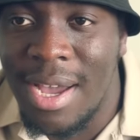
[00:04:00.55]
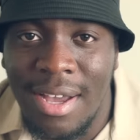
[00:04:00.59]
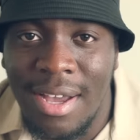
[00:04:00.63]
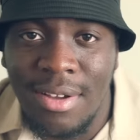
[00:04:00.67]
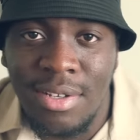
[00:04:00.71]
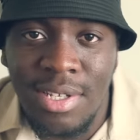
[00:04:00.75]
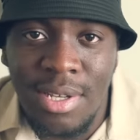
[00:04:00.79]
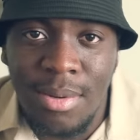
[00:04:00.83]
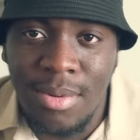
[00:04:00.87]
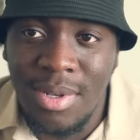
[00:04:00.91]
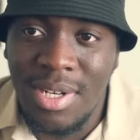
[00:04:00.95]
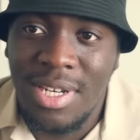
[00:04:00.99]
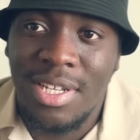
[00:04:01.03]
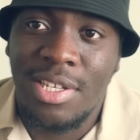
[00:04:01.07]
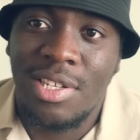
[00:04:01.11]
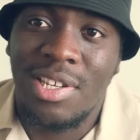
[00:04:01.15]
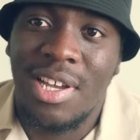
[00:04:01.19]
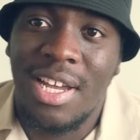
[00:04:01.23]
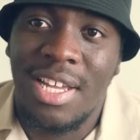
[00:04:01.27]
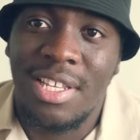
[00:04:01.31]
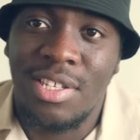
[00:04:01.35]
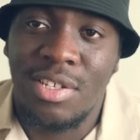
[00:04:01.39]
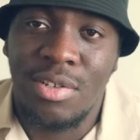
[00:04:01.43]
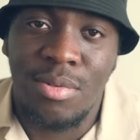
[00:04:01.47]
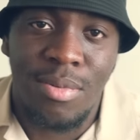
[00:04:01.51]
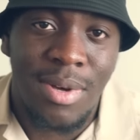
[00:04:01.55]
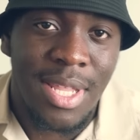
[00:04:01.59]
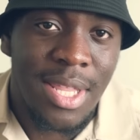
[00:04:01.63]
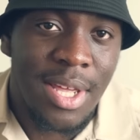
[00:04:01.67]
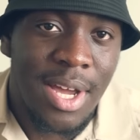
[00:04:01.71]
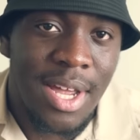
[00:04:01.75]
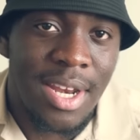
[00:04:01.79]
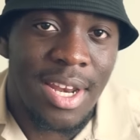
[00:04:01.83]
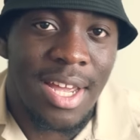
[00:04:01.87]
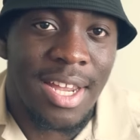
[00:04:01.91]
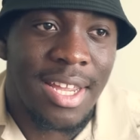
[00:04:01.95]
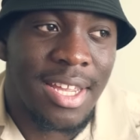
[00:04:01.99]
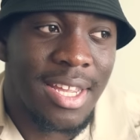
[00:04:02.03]
how someone designs or whether
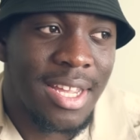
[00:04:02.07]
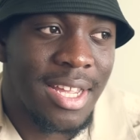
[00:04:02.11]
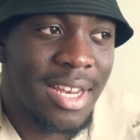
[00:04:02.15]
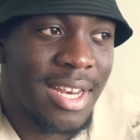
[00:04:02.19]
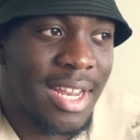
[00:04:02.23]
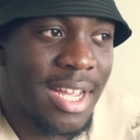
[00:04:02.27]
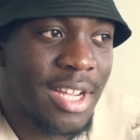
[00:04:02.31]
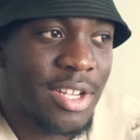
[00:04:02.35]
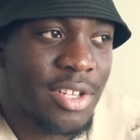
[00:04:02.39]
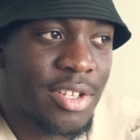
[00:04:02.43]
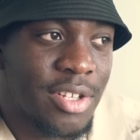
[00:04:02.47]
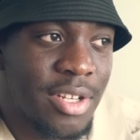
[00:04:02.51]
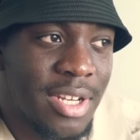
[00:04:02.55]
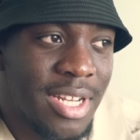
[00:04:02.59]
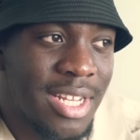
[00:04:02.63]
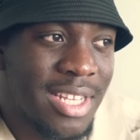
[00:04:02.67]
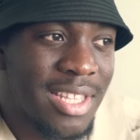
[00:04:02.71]
I like a collection.